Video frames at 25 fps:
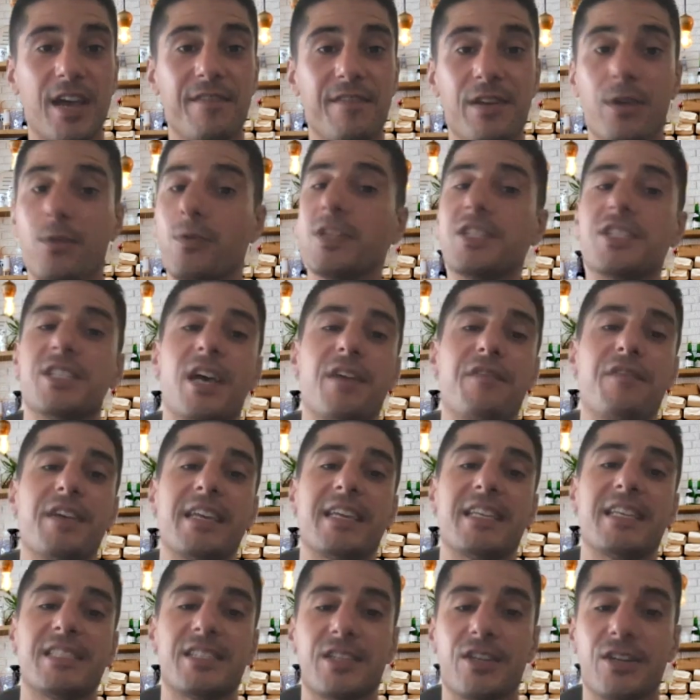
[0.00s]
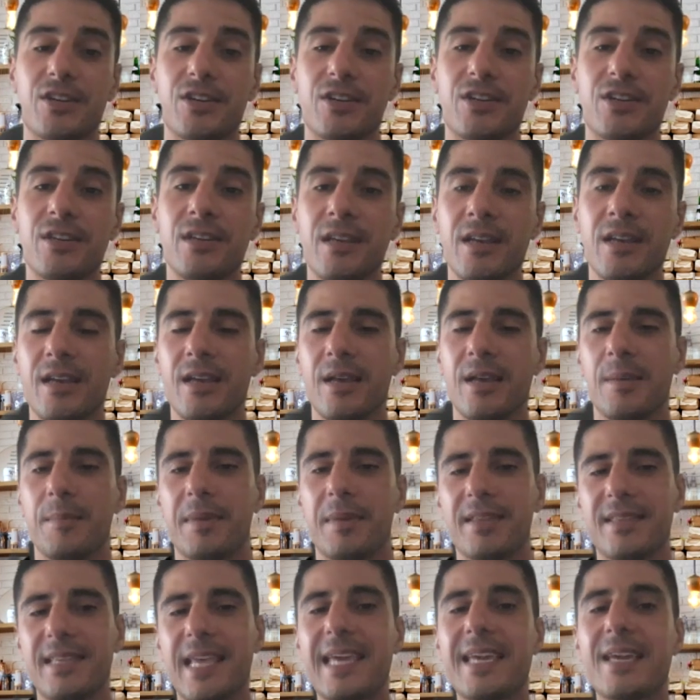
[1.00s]
which I think is good.
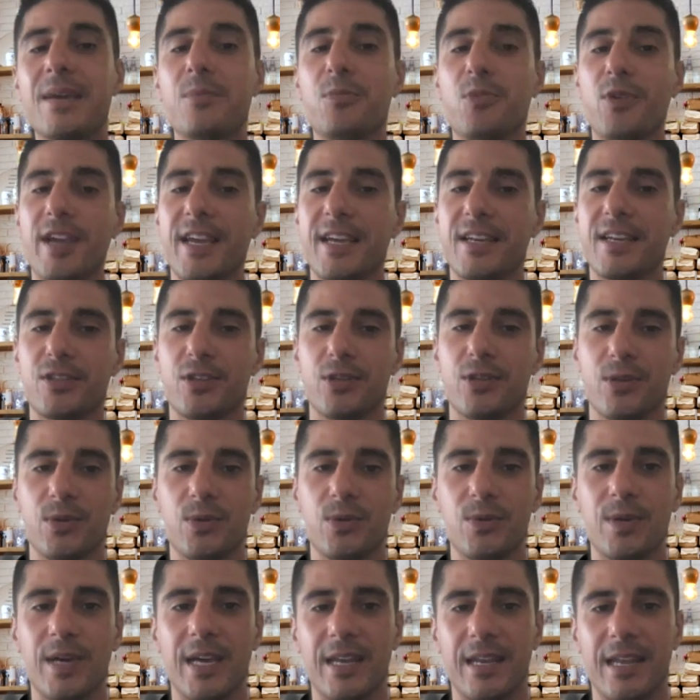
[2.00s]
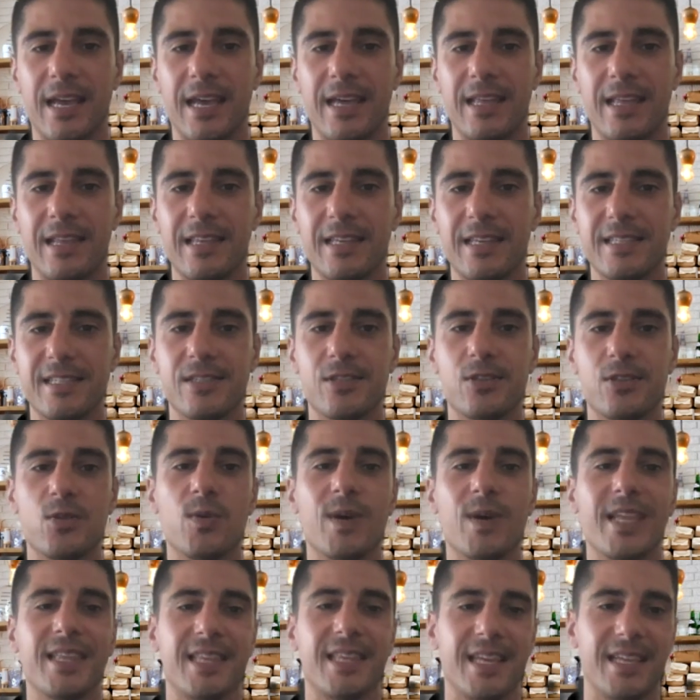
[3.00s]
but take a break too, and listen to
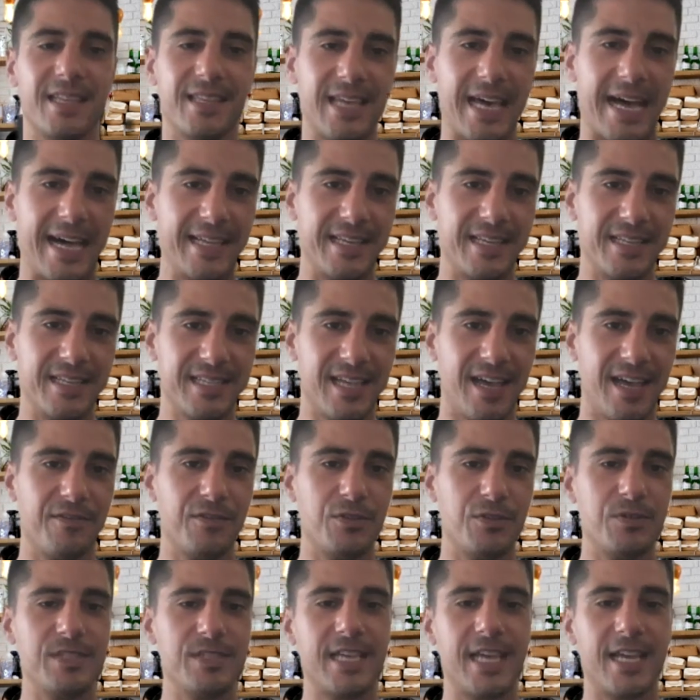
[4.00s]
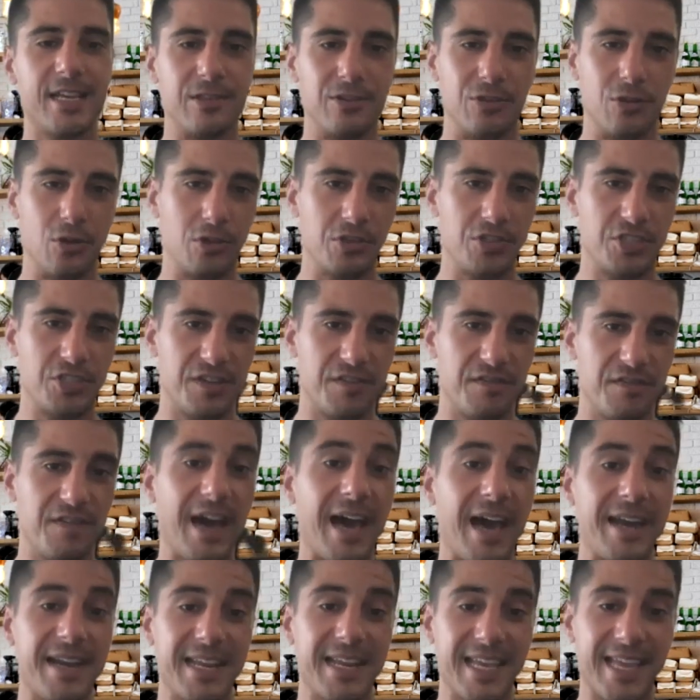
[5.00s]
what the Italians have to say, dolce
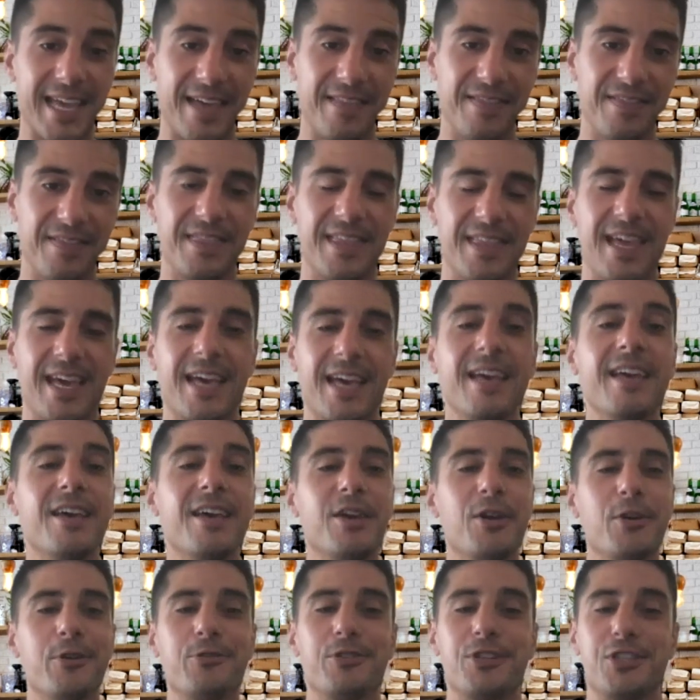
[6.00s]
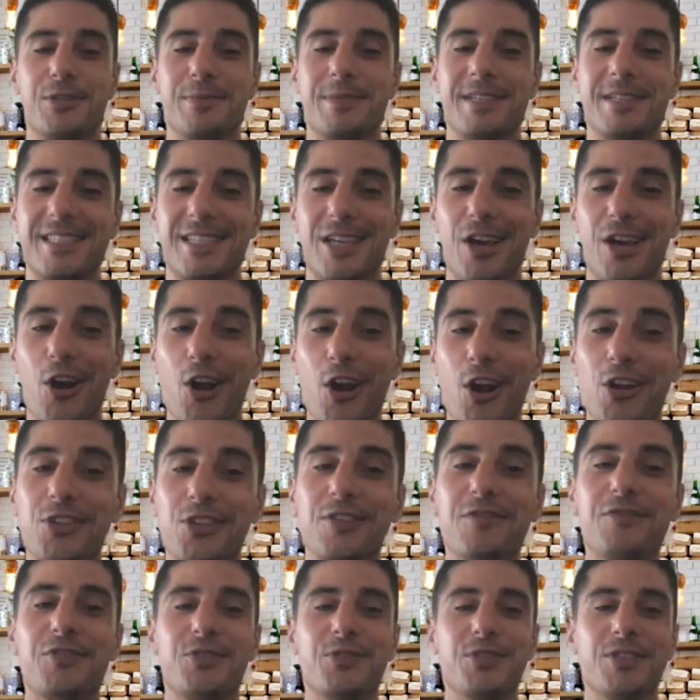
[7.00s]
far niente, which means the art
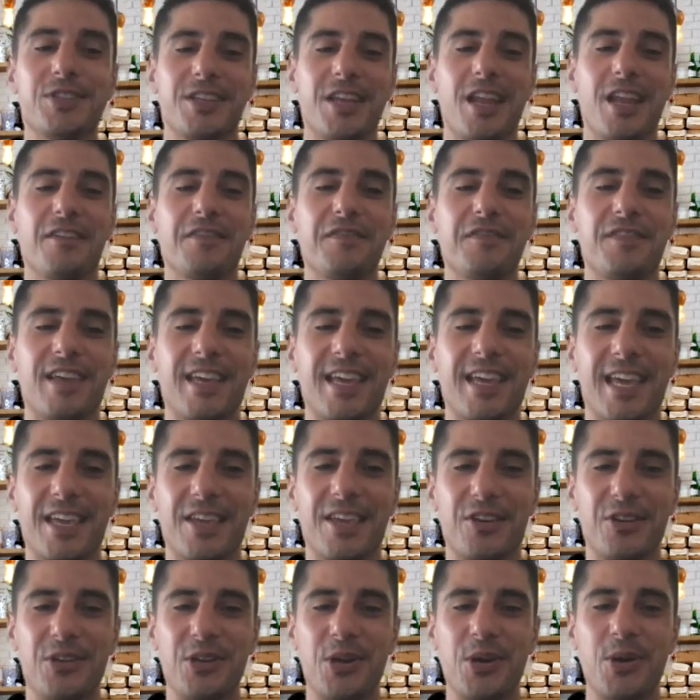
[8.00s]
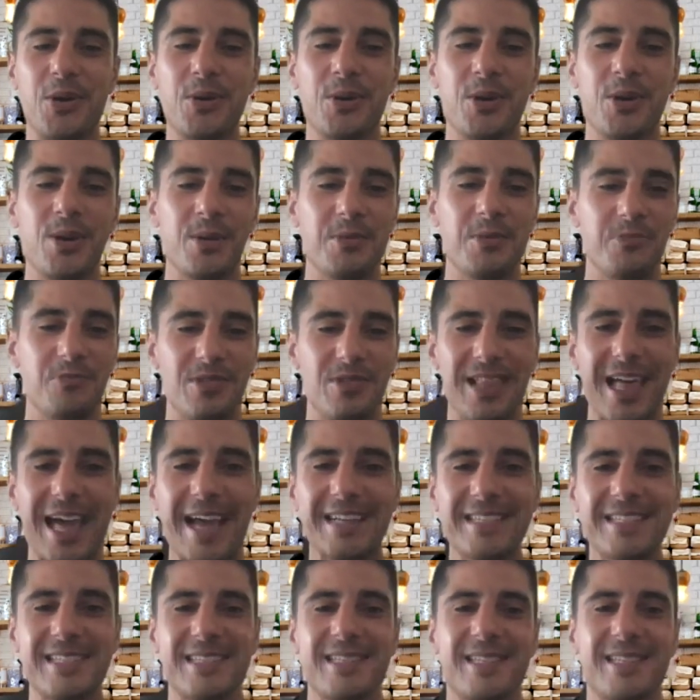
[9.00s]
of doing nothing.
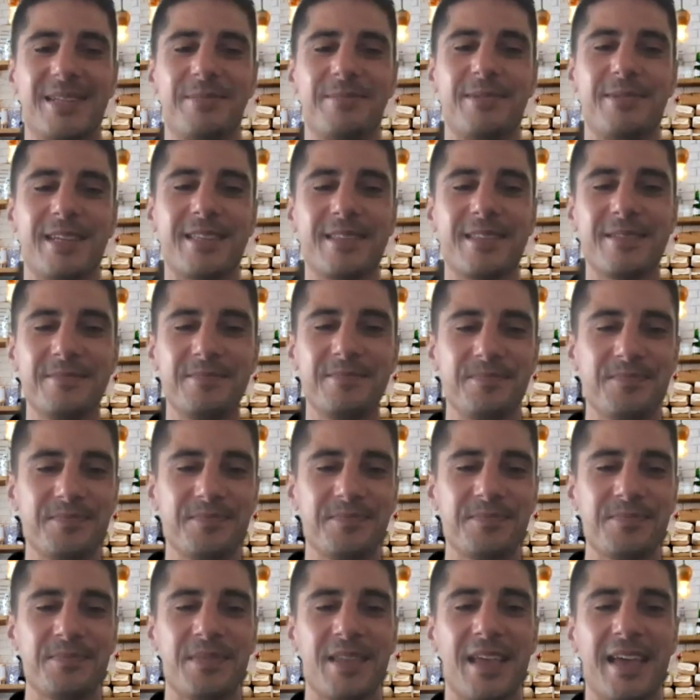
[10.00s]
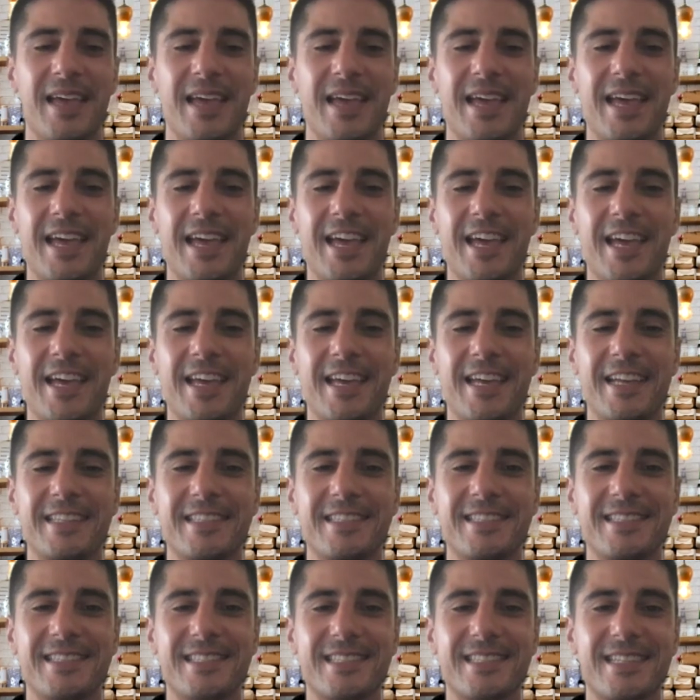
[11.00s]
Relax a little bit.
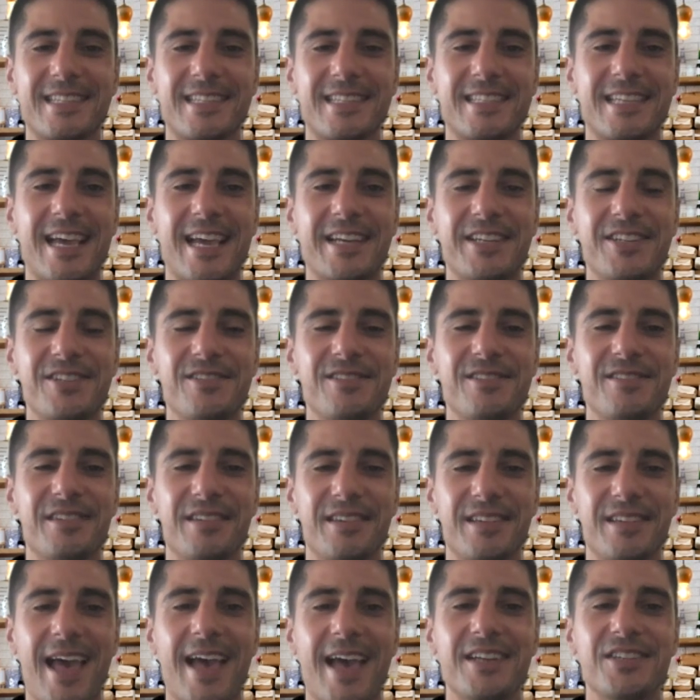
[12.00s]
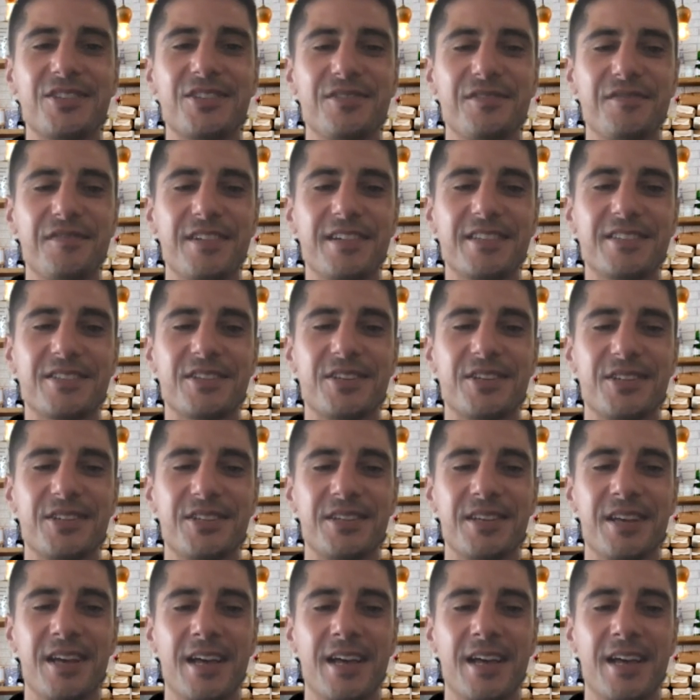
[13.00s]
It actually feels good.